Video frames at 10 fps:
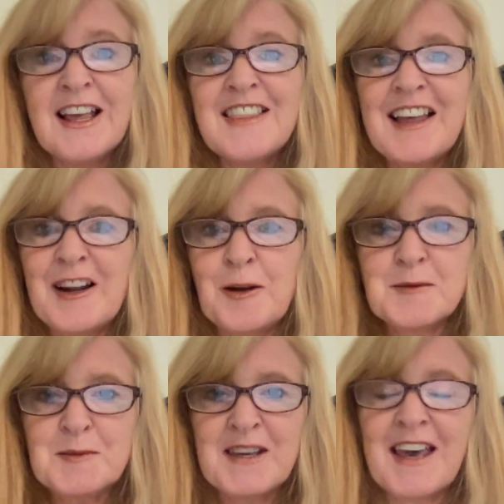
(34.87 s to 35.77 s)
That
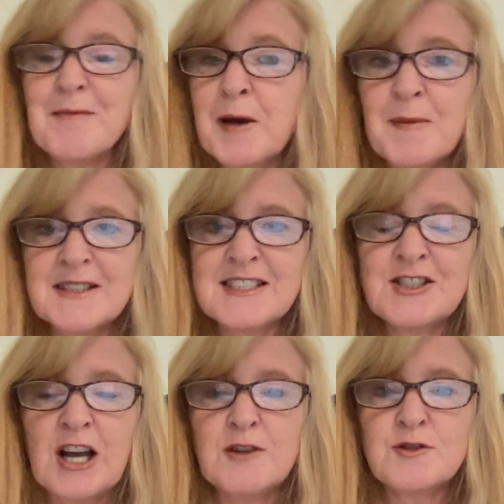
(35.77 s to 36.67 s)
helps me get my message
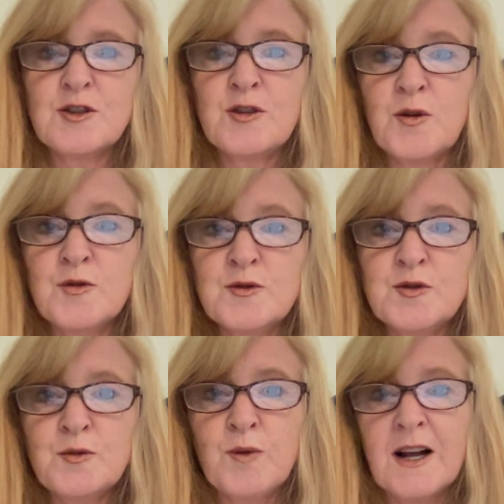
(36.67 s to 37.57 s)
out to those
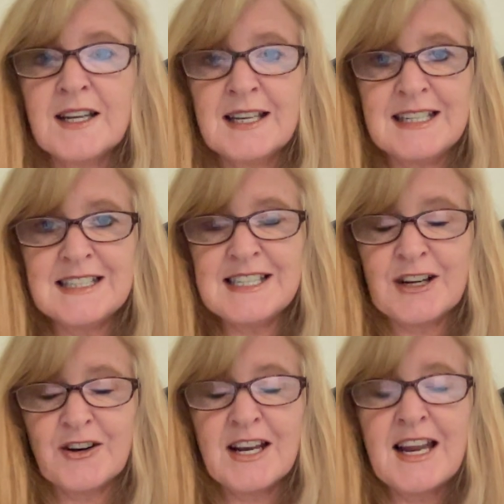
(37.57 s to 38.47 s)
who want and need to
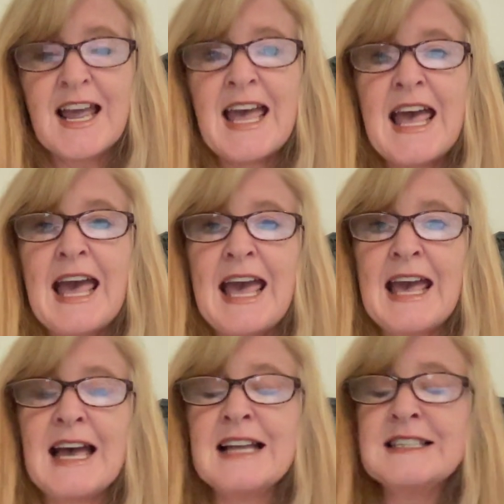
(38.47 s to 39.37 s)
hear it.
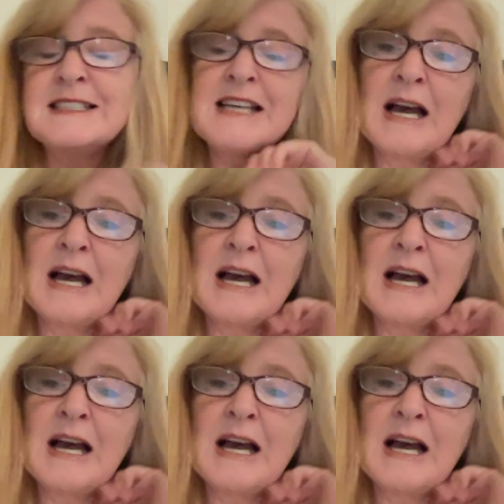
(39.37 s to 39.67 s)
And